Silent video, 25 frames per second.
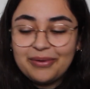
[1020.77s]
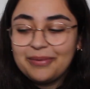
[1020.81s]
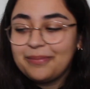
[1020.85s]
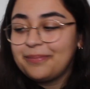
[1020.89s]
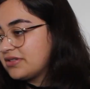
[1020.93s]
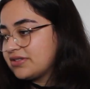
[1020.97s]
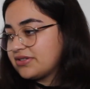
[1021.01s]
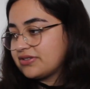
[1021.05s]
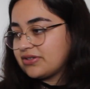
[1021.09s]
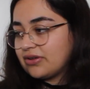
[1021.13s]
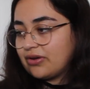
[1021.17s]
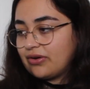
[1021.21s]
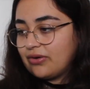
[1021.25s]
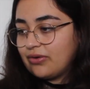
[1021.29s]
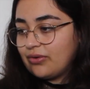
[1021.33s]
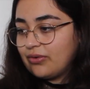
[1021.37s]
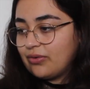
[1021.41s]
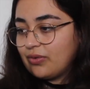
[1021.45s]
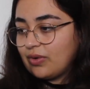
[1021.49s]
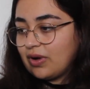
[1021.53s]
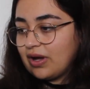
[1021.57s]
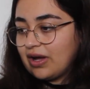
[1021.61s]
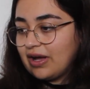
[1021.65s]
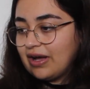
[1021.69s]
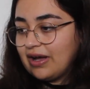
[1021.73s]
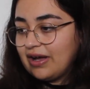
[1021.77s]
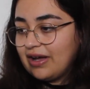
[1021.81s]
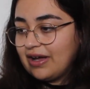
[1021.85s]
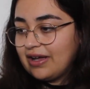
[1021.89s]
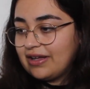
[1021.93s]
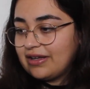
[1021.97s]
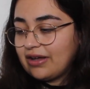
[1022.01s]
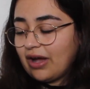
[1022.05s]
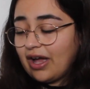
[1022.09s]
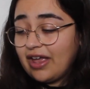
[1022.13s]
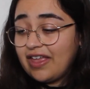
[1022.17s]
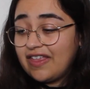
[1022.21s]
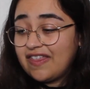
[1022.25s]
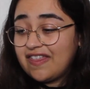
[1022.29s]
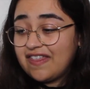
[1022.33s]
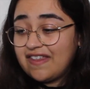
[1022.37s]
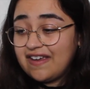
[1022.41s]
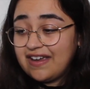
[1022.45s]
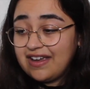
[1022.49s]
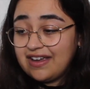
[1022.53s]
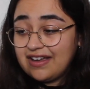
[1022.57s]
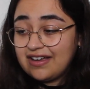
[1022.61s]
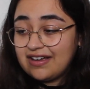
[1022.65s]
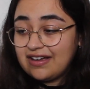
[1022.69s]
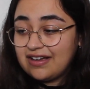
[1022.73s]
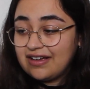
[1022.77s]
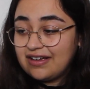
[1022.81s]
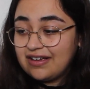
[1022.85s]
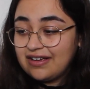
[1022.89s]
So I think